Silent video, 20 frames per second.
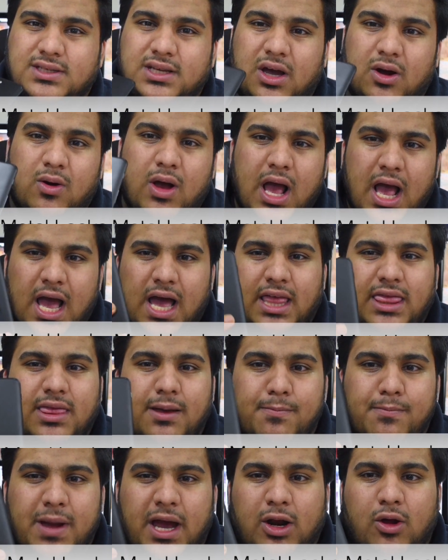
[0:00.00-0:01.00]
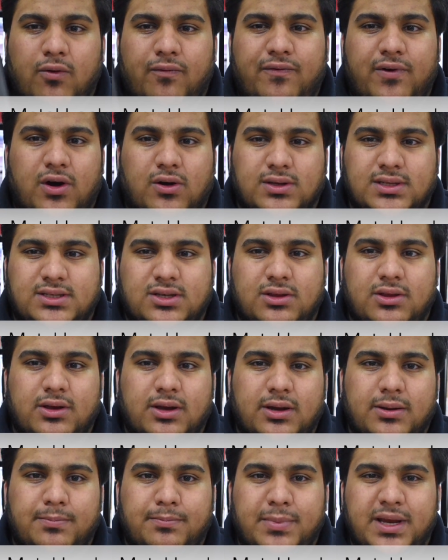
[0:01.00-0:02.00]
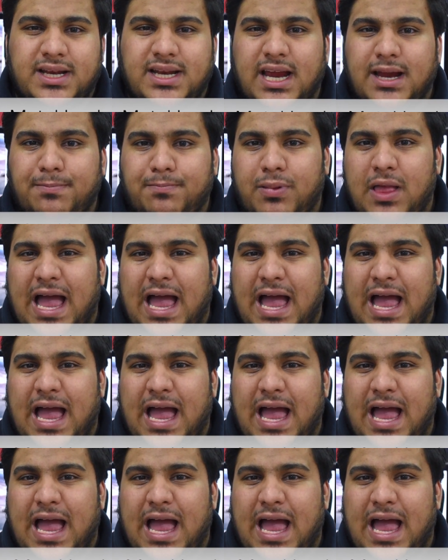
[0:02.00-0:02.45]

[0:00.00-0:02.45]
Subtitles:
So the metal phone, so the Midnight